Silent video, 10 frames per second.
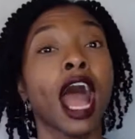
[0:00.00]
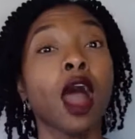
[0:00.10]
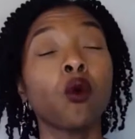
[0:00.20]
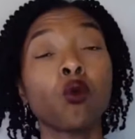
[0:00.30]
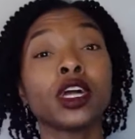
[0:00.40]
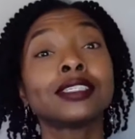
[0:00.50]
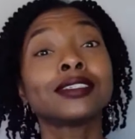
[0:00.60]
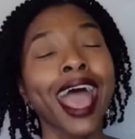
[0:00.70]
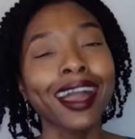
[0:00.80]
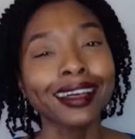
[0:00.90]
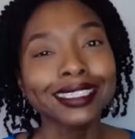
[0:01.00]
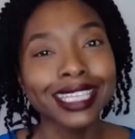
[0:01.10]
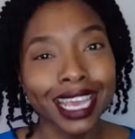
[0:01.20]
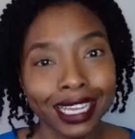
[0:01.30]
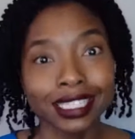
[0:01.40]
What
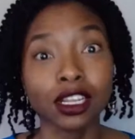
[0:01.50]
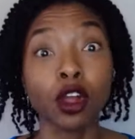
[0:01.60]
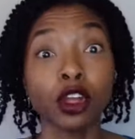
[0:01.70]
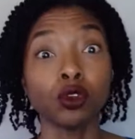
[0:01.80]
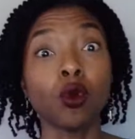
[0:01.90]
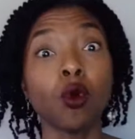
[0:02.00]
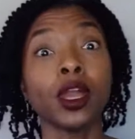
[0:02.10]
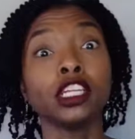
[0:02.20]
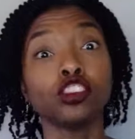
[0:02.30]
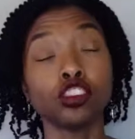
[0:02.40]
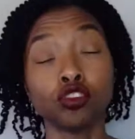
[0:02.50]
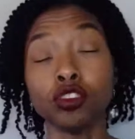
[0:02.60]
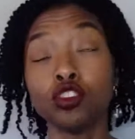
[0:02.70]
tactics are you going to